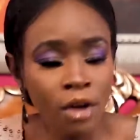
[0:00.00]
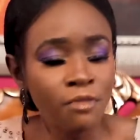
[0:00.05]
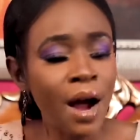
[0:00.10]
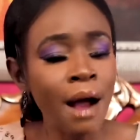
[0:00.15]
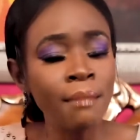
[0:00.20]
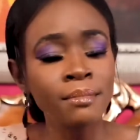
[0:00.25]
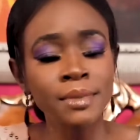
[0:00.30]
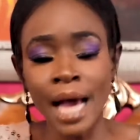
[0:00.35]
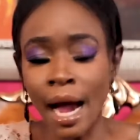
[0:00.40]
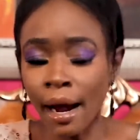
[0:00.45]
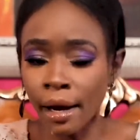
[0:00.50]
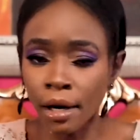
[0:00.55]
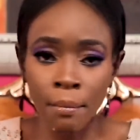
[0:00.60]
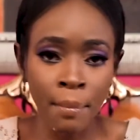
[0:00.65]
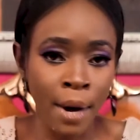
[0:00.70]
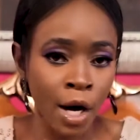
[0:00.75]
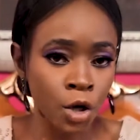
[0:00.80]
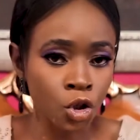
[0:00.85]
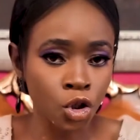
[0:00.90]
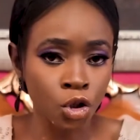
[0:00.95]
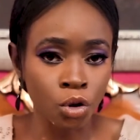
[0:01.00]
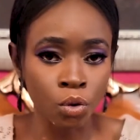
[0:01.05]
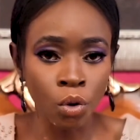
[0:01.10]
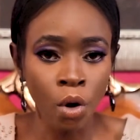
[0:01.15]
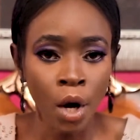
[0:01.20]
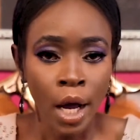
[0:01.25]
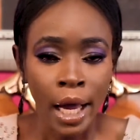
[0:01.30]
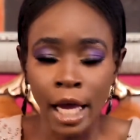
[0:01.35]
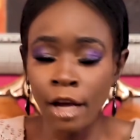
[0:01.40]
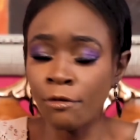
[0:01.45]
if I'm talking about you,
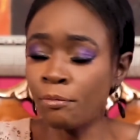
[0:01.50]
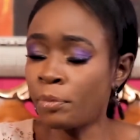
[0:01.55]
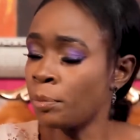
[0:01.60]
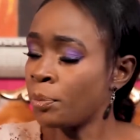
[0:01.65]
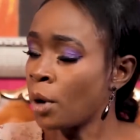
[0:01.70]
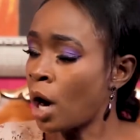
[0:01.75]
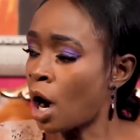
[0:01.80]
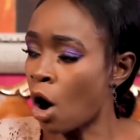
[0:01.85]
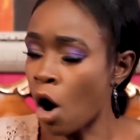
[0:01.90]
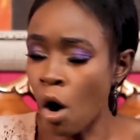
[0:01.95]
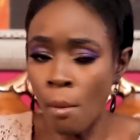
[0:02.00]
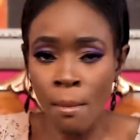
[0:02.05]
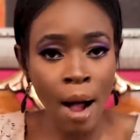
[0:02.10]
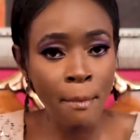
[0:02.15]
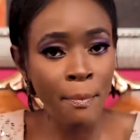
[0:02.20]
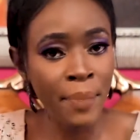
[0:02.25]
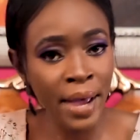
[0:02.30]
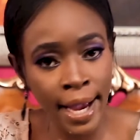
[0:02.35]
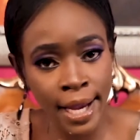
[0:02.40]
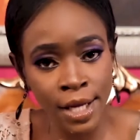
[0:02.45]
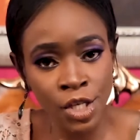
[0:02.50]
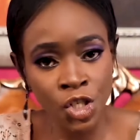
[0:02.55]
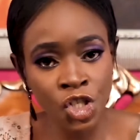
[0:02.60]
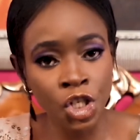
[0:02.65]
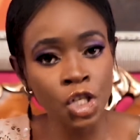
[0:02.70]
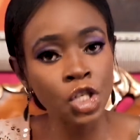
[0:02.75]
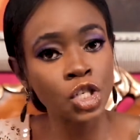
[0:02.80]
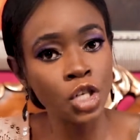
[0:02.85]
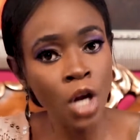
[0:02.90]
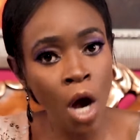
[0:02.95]
if people are on my page,
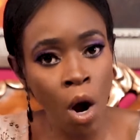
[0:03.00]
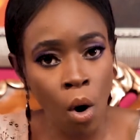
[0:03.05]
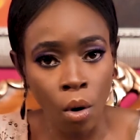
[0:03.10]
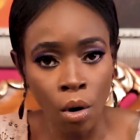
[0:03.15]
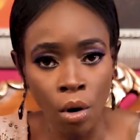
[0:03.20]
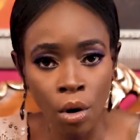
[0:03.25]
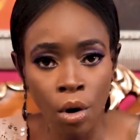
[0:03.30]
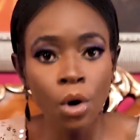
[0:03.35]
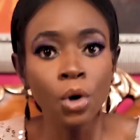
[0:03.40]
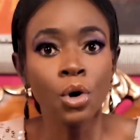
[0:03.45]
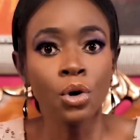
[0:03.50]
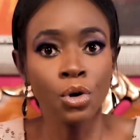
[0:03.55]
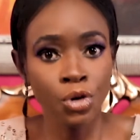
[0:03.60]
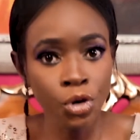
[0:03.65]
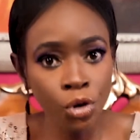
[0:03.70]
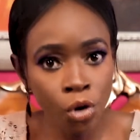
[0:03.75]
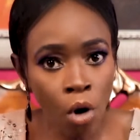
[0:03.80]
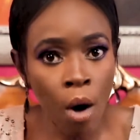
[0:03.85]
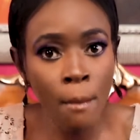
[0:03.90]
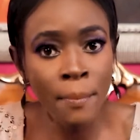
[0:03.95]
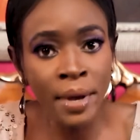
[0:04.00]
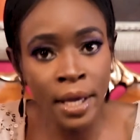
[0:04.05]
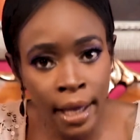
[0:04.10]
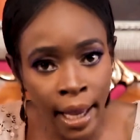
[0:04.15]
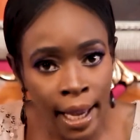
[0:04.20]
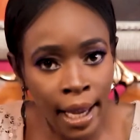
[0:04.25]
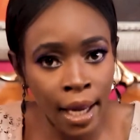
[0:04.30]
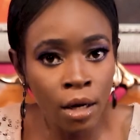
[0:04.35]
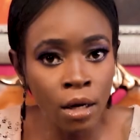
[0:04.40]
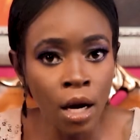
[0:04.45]
just know you're going to be
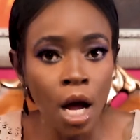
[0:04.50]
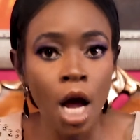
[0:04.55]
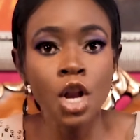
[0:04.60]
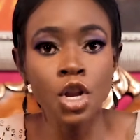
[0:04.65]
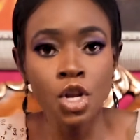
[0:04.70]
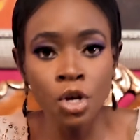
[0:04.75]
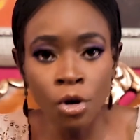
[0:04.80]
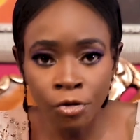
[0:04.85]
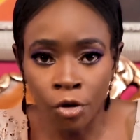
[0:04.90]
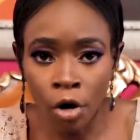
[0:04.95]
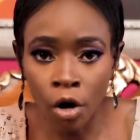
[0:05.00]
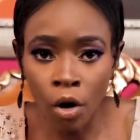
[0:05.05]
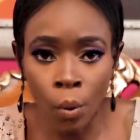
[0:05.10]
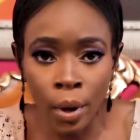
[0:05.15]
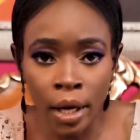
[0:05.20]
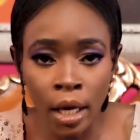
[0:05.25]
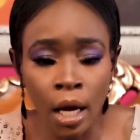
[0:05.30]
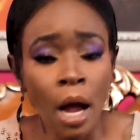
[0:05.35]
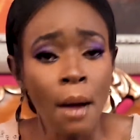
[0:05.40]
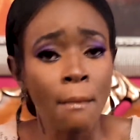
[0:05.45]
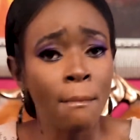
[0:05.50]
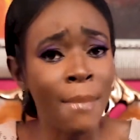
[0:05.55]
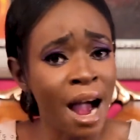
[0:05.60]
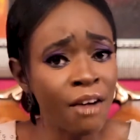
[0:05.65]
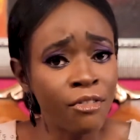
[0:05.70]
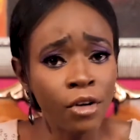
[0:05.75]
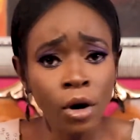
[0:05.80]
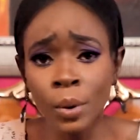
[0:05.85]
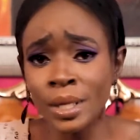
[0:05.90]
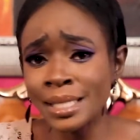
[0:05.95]
getting a new following,
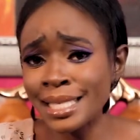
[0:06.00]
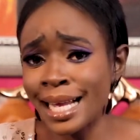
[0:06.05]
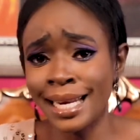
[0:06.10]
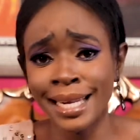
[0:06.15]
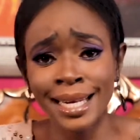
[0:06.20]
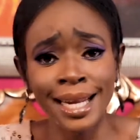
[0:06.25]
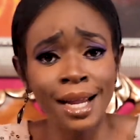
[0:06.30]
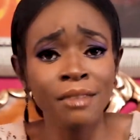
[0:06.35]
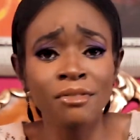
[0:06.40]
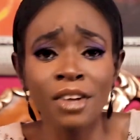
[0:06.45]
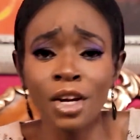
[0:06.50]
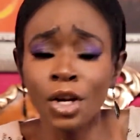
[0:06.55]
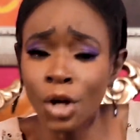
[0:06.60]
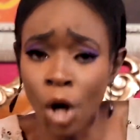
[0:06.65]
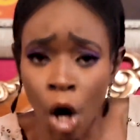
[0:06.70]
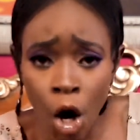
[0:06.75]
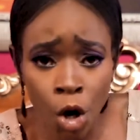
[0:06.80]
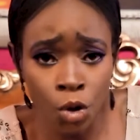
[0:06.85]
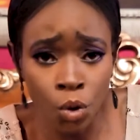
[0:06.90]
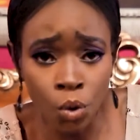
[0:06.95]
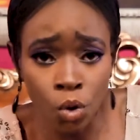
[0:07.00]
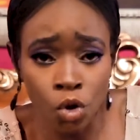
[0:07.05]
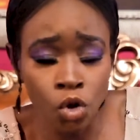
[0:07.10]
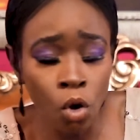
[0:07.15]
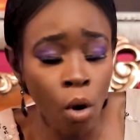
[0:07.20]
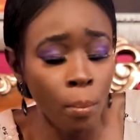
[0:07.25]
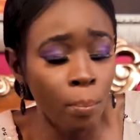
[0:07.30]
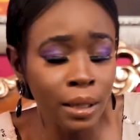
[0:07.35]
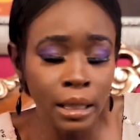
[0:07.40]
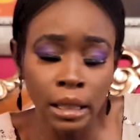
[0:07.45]
my followings that didn't even know you.
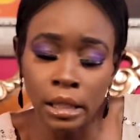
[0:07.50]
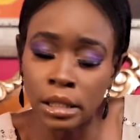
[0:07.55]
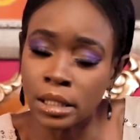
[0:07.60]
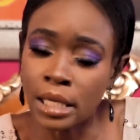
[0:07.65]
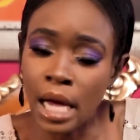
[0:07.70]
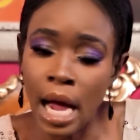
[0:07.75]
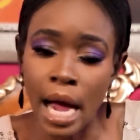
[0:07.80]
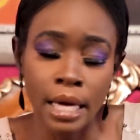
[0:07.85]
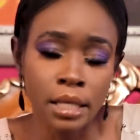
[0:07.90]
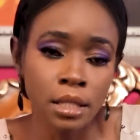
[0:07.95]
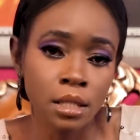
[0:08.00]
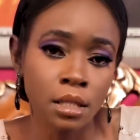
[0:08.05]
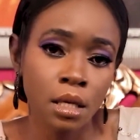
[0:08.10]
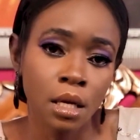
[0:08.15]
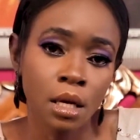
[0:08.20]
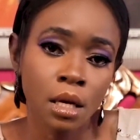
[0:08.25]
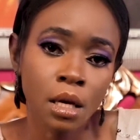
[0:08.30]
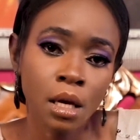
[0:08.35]
So please, guys,